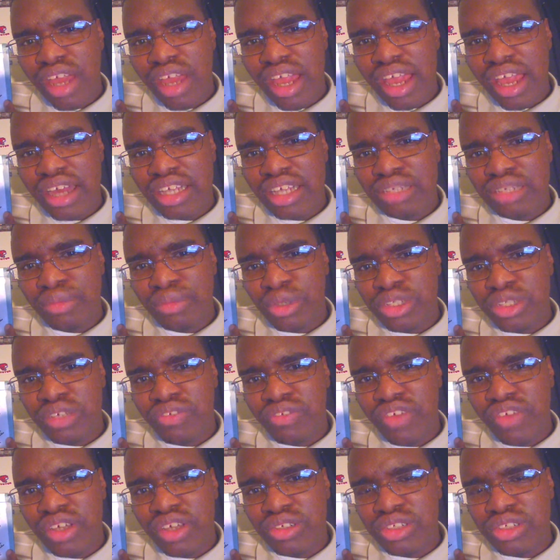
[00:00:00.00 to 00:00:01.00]
And these mostly
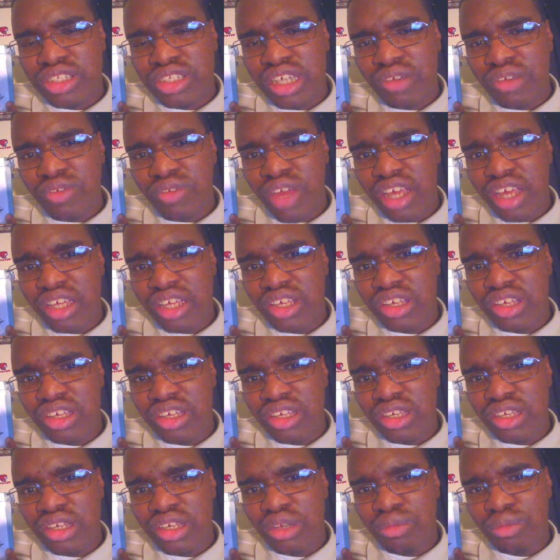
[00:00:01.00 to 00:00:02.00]
feature stuff like
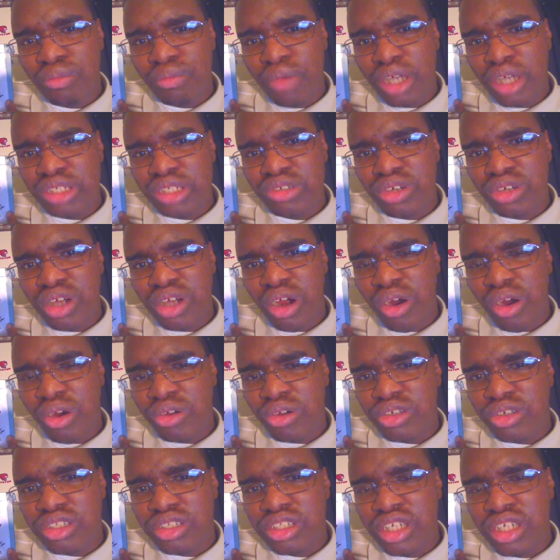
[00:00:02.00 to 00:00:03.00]
muscle
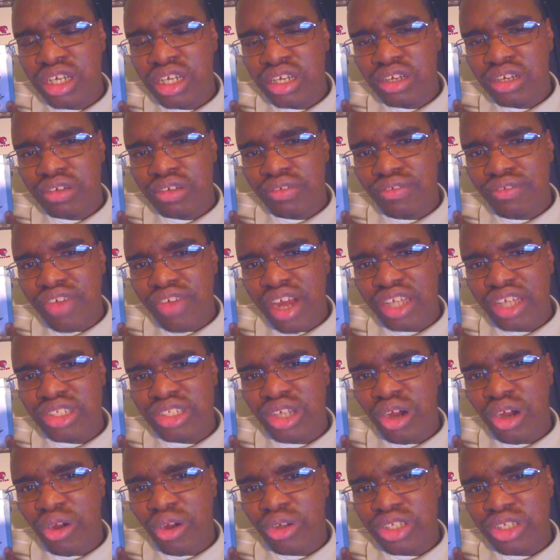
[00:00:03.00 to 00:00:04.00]
cars, vintage
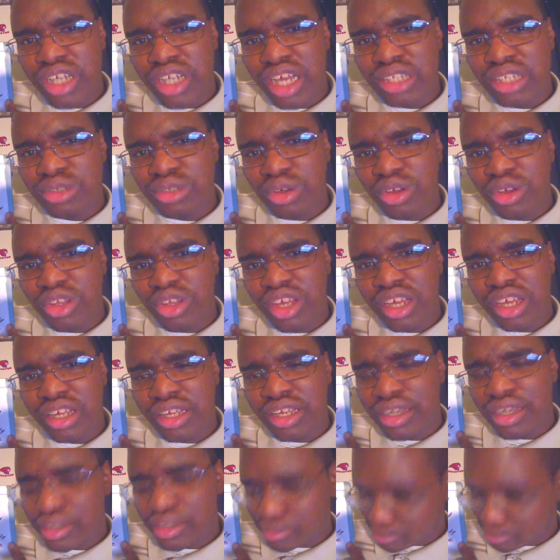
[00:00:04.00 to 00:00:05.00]
cars, and that sort of thing.